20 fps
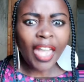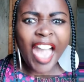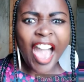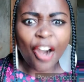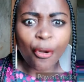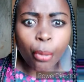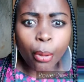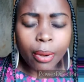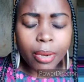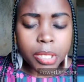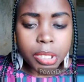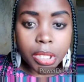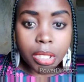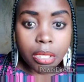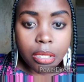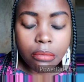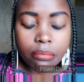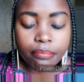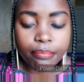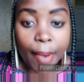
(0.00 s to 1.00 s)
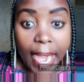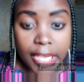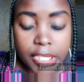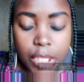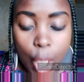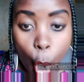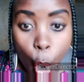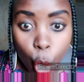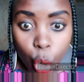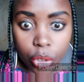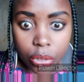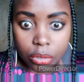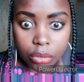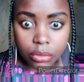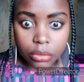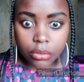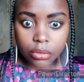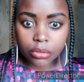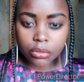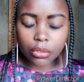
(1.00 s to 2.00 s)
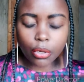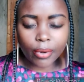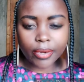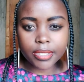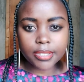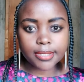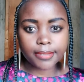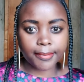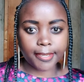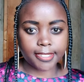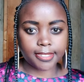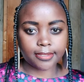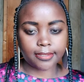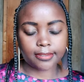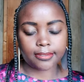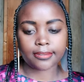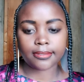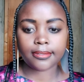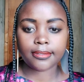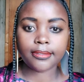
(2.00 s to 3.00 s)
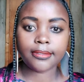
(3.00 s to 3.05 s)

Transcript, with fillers: a crazy person. Crazy person.